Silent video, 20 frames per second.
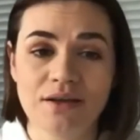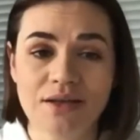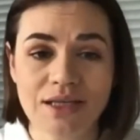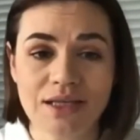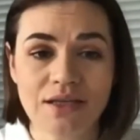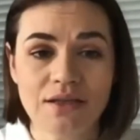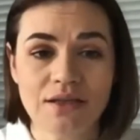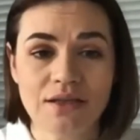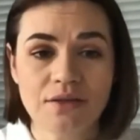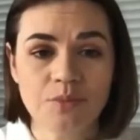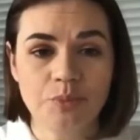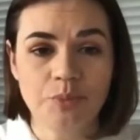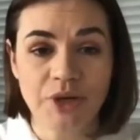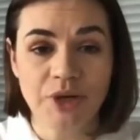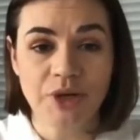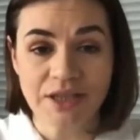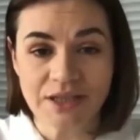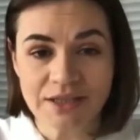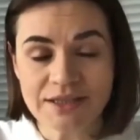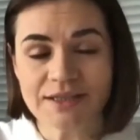in
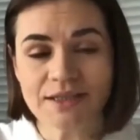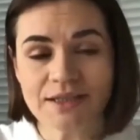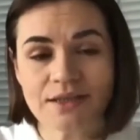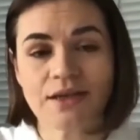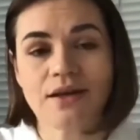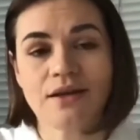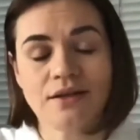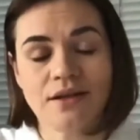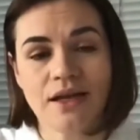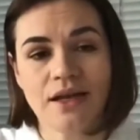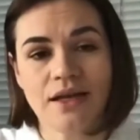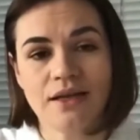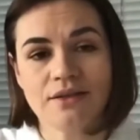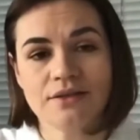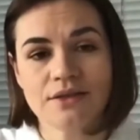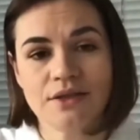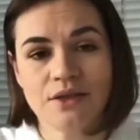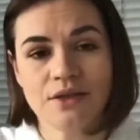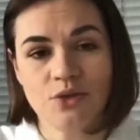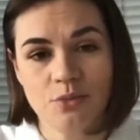political and
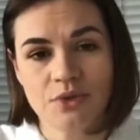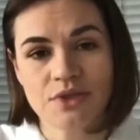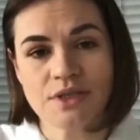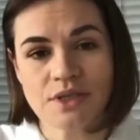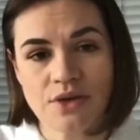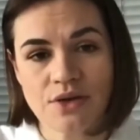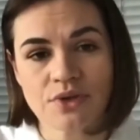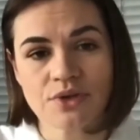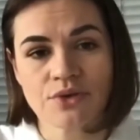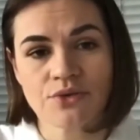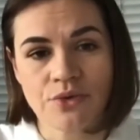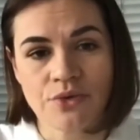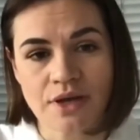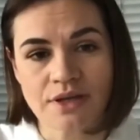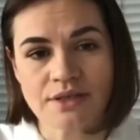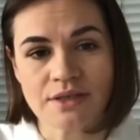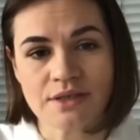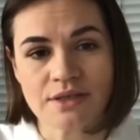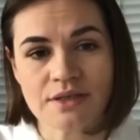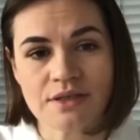humanitarian
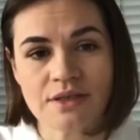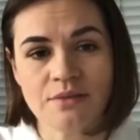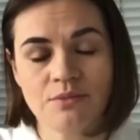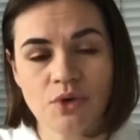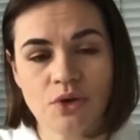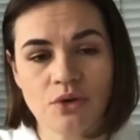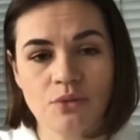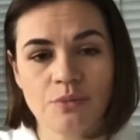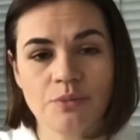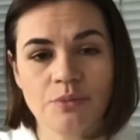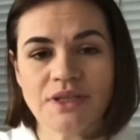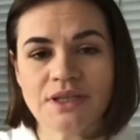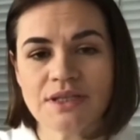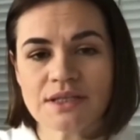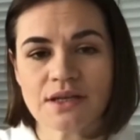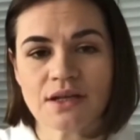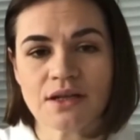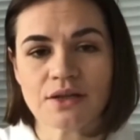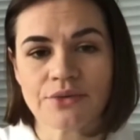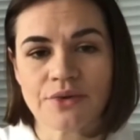crisis.
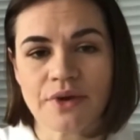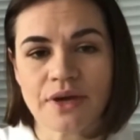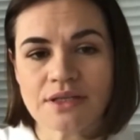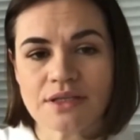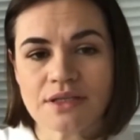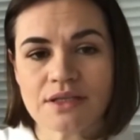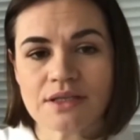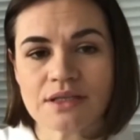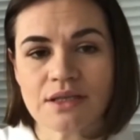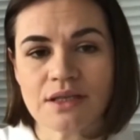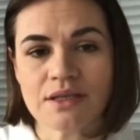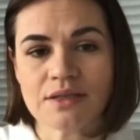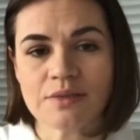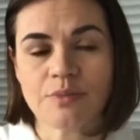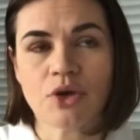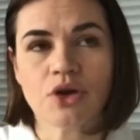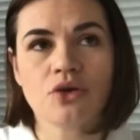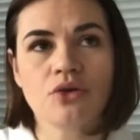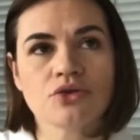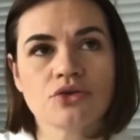Political crisis is
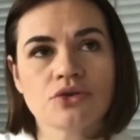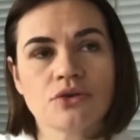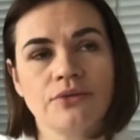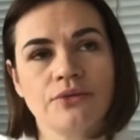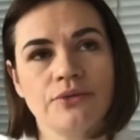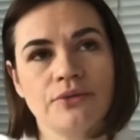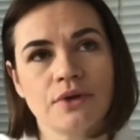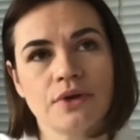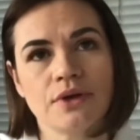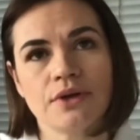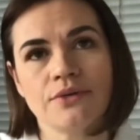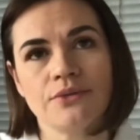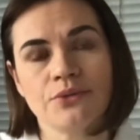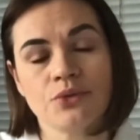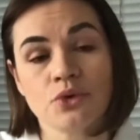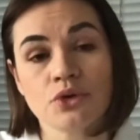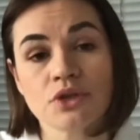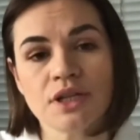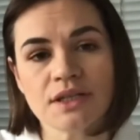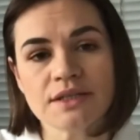because of
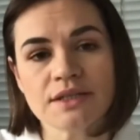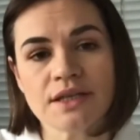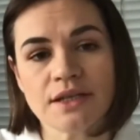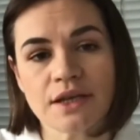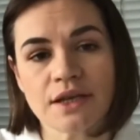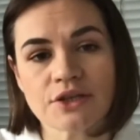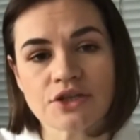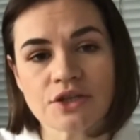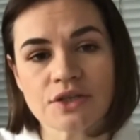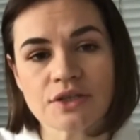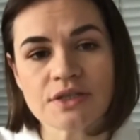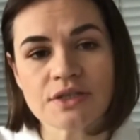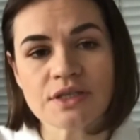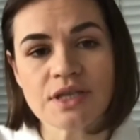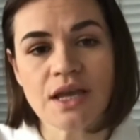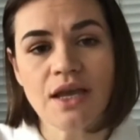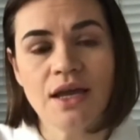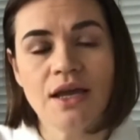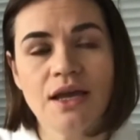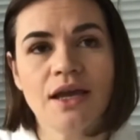fraudulent elections,
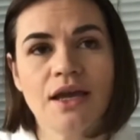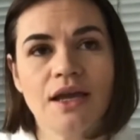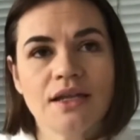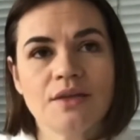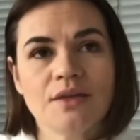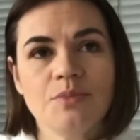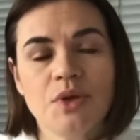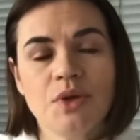and